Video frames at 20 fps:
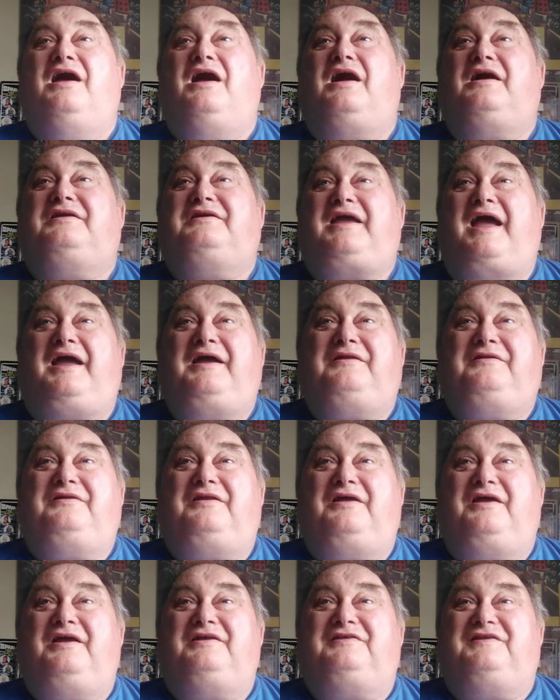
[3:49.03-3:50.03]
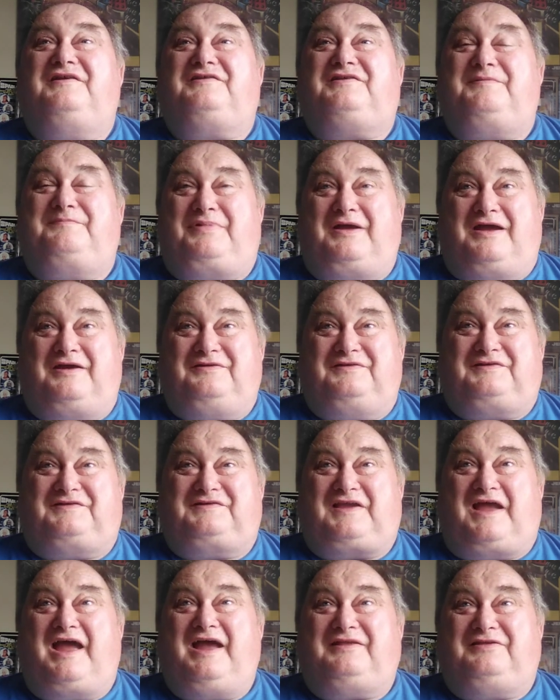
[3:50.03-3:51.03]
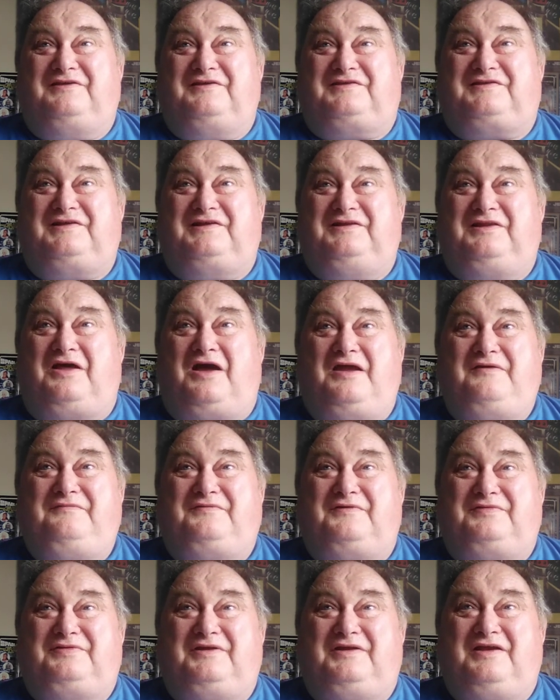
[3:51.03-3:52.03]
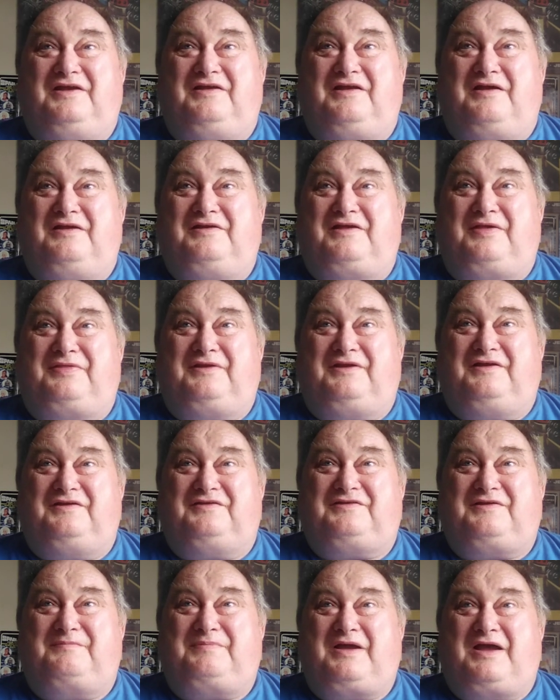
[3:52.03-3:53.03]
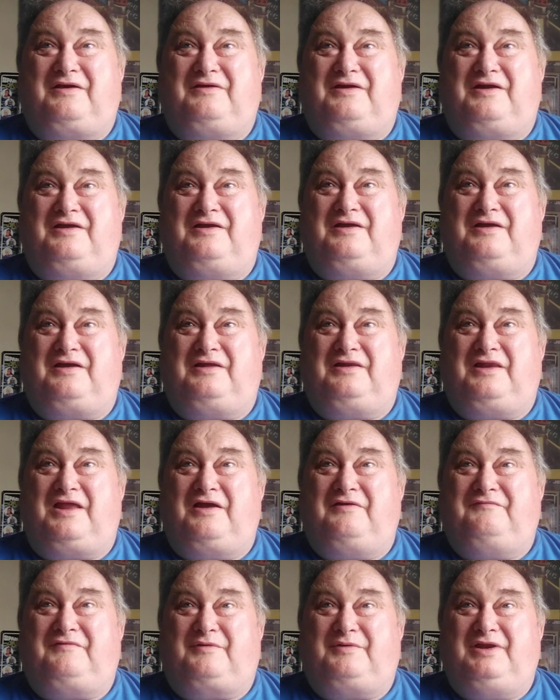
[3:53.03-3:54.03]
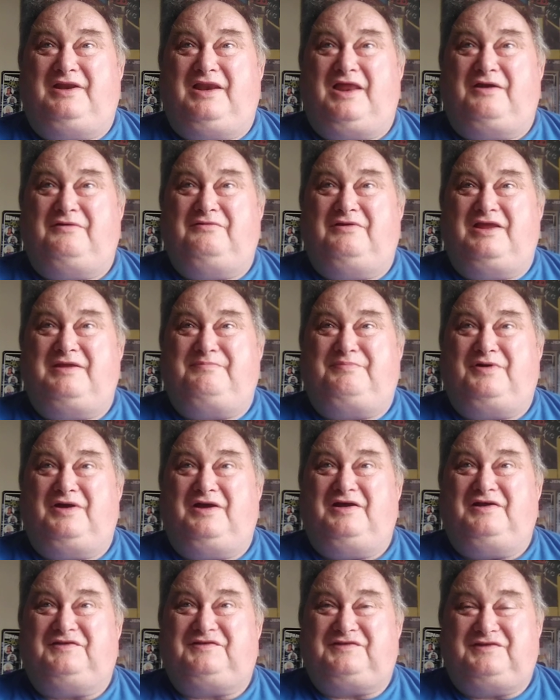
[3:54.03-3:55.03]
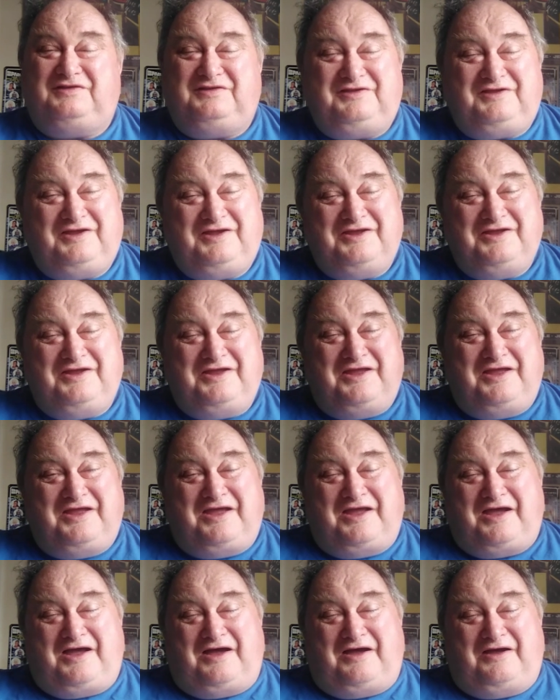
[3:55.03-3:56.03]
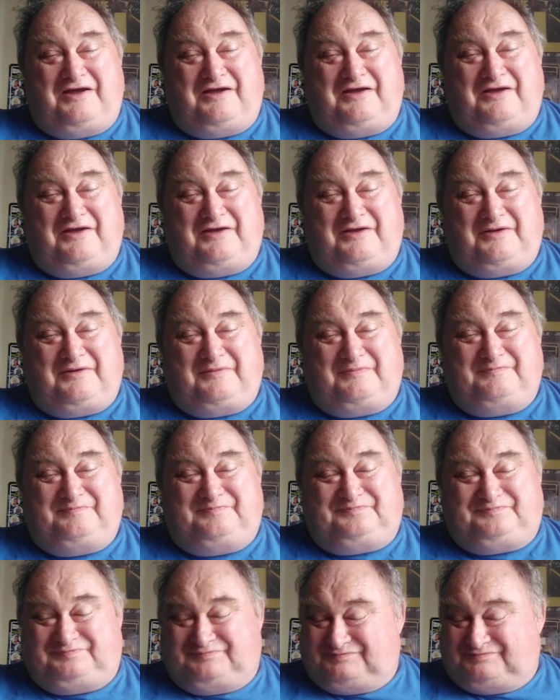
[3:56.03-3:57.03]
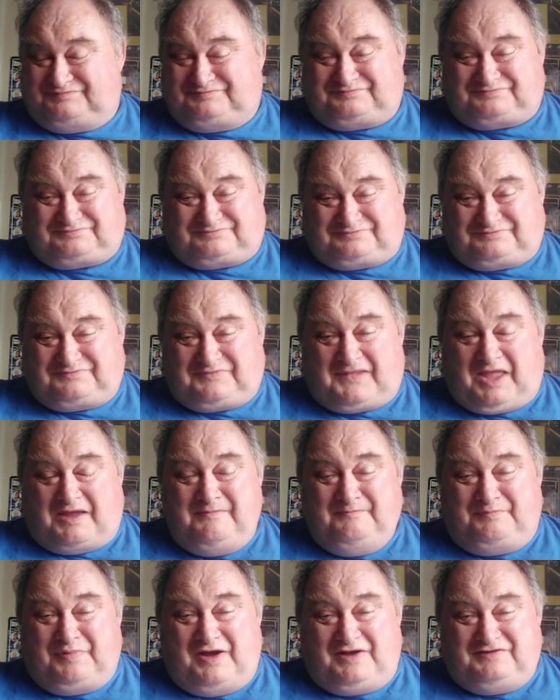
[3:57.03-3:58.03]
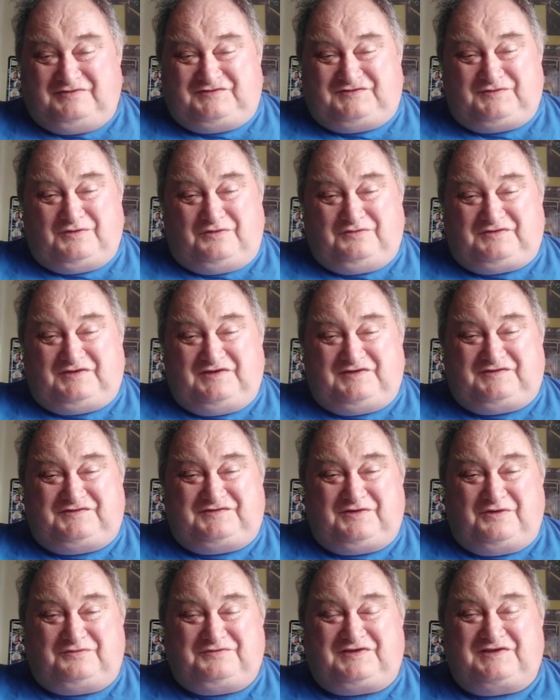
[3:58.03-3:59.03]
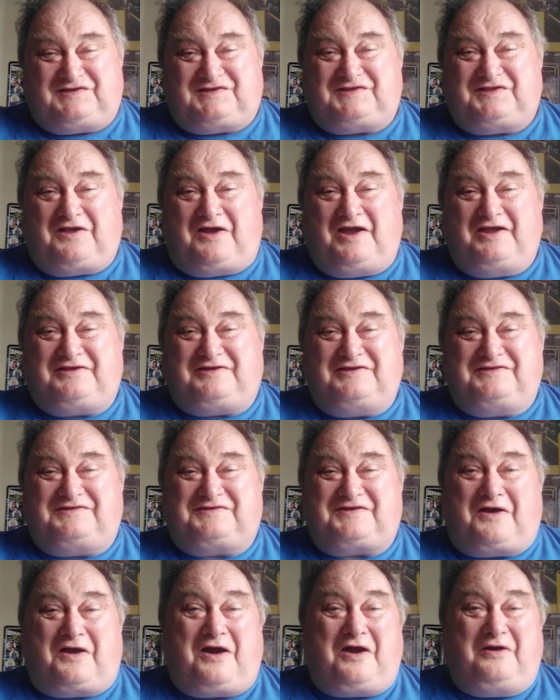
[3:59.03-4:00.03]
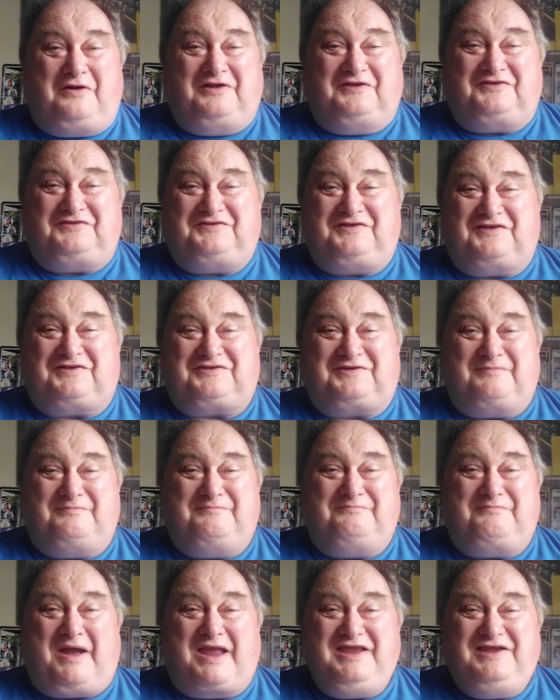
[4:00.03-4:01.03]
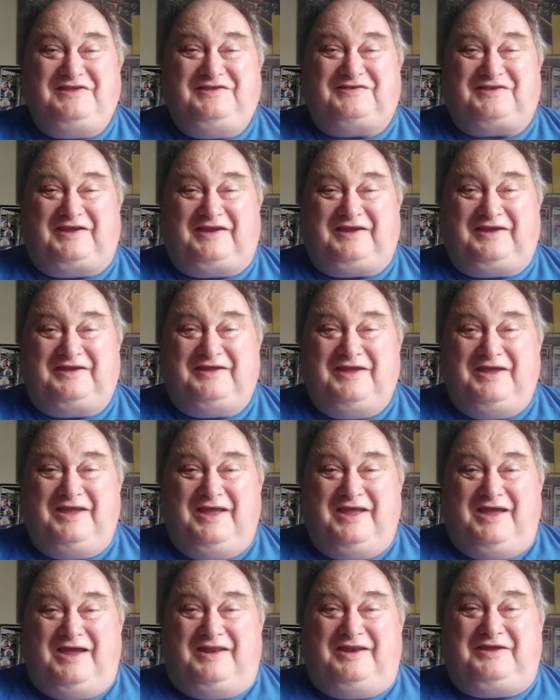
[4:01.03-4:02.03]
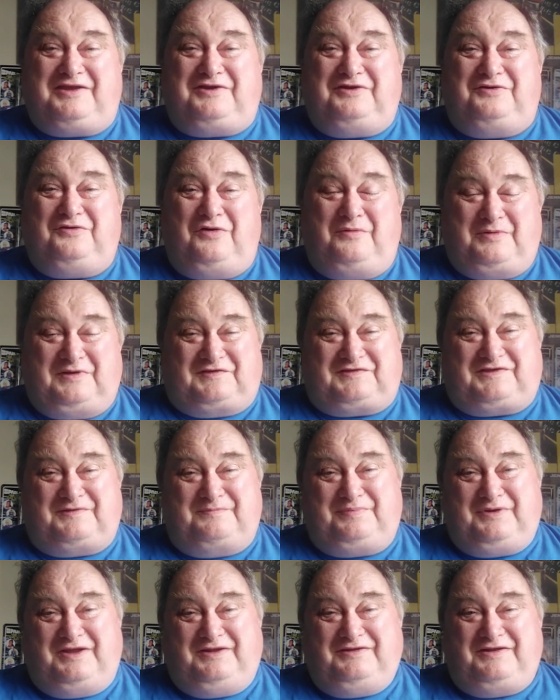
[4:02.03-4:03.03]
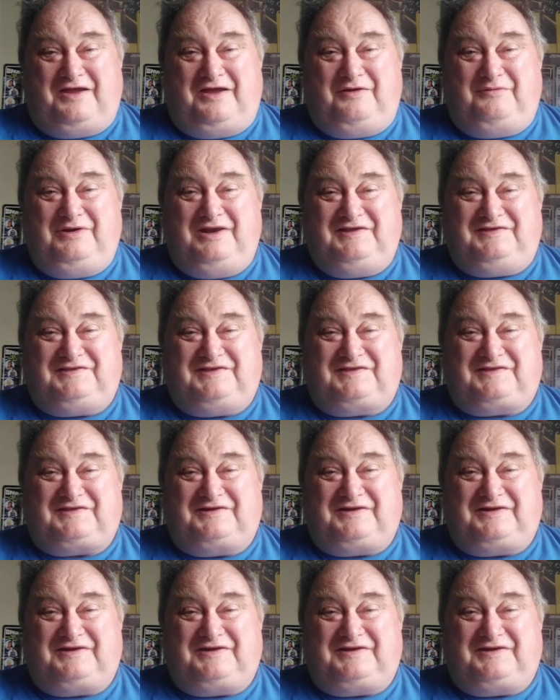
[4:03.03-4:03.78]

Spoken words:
Again, it is about sadness in life. I think it's about very lonely person. Uh, but George's slide guitar is just amazing, and it could almost have been released as